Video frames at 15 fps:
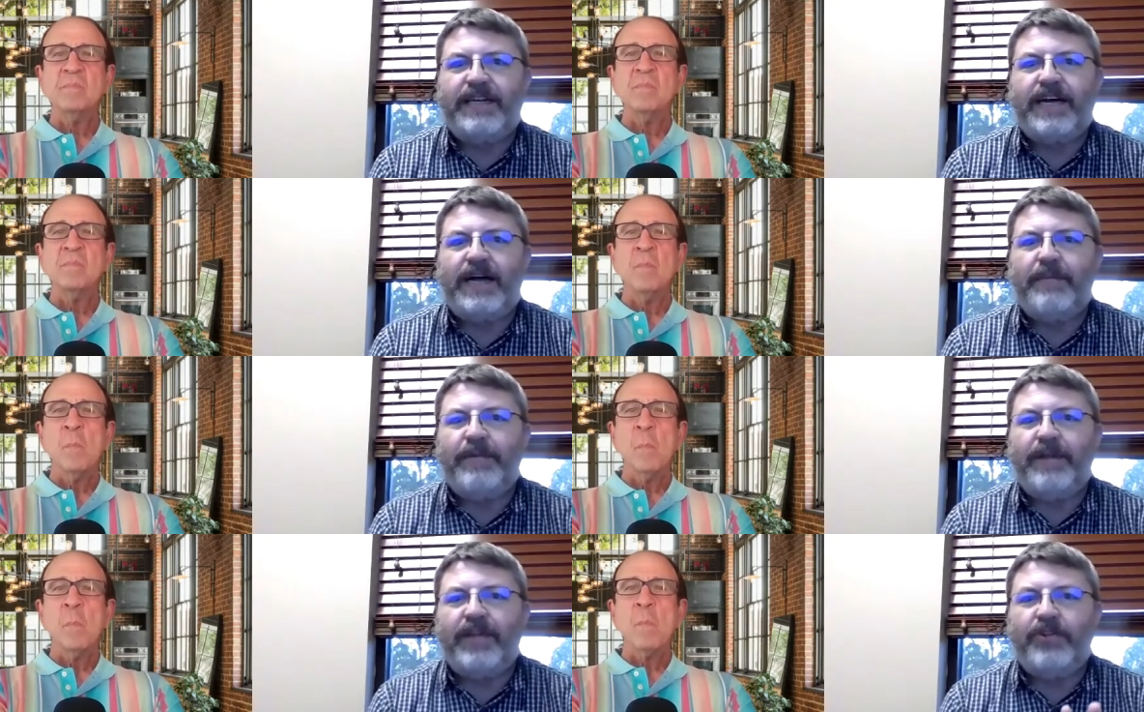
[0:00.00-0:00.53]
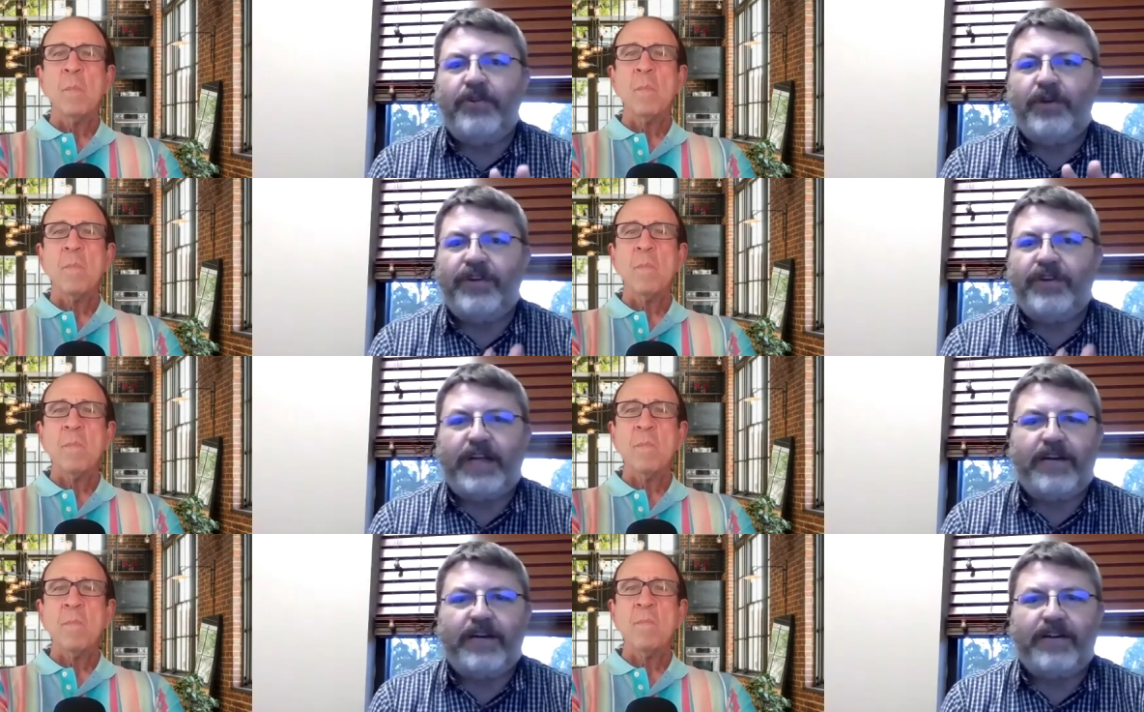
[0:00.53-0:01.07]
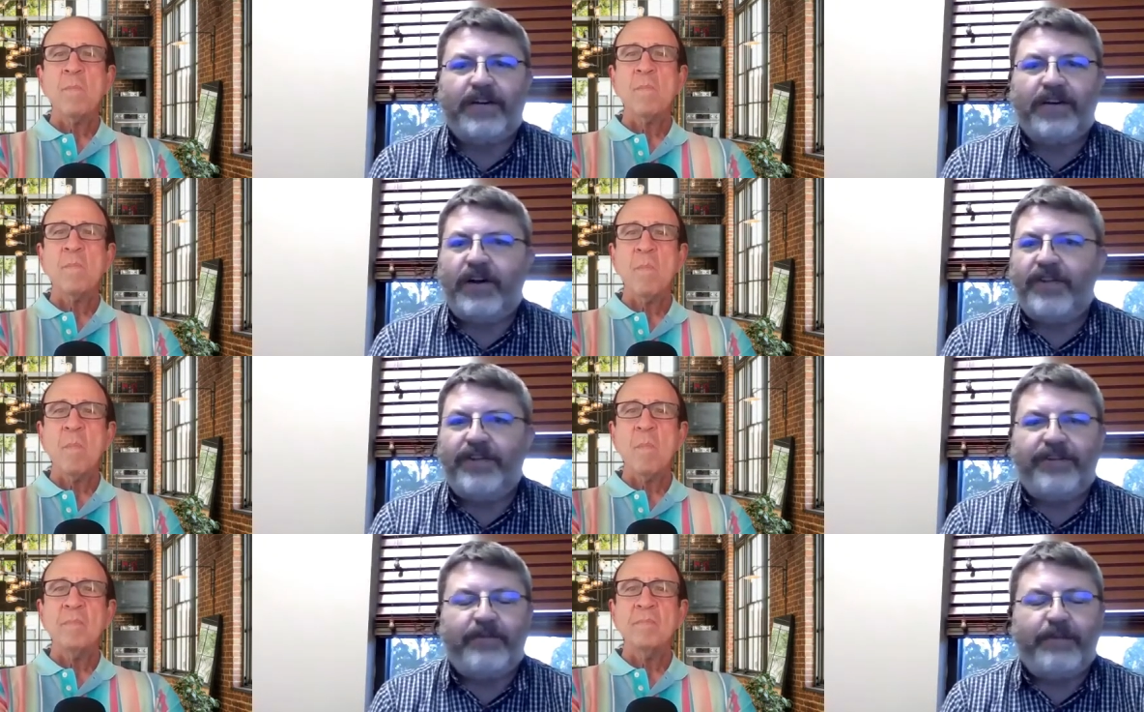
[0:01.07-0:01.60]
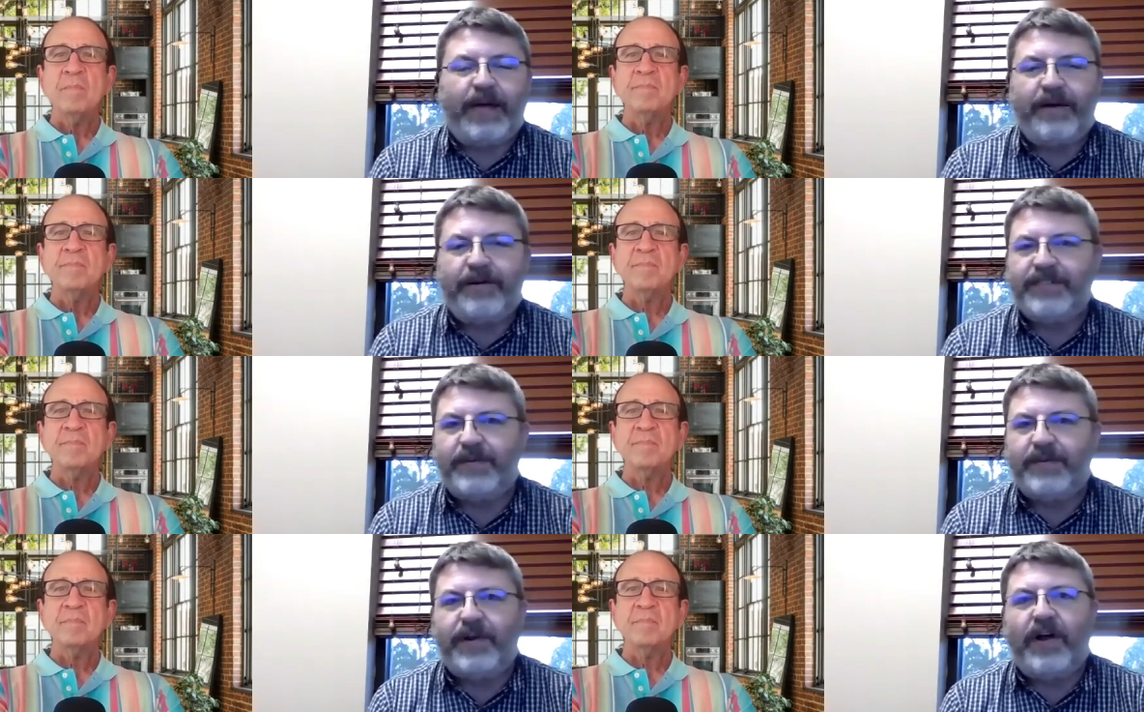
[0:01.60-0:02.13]
Speaker 1: Um, you can take a look at all the different batteries
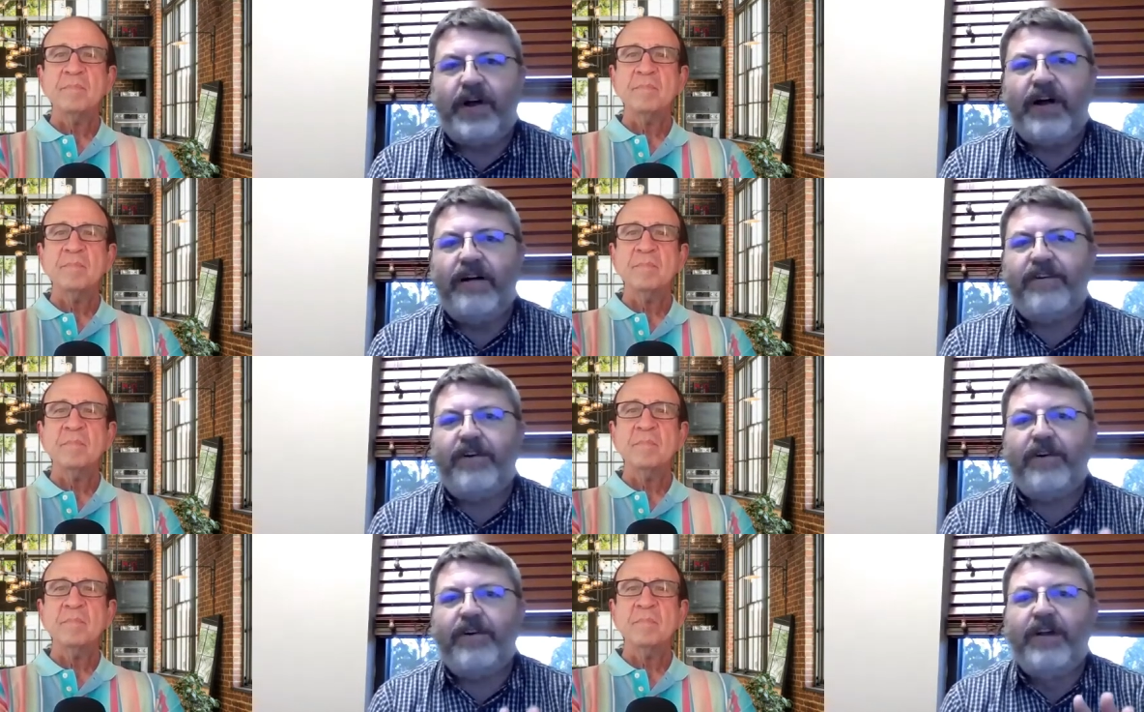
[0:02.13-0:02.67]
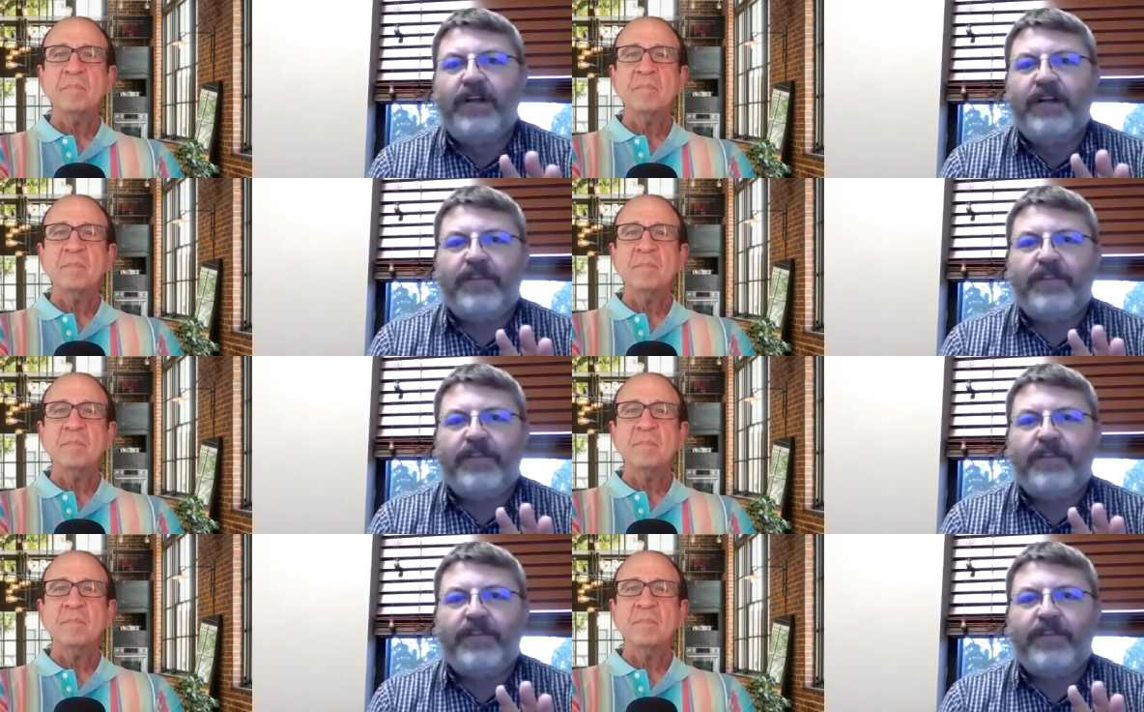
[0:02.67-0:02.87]
that we offer.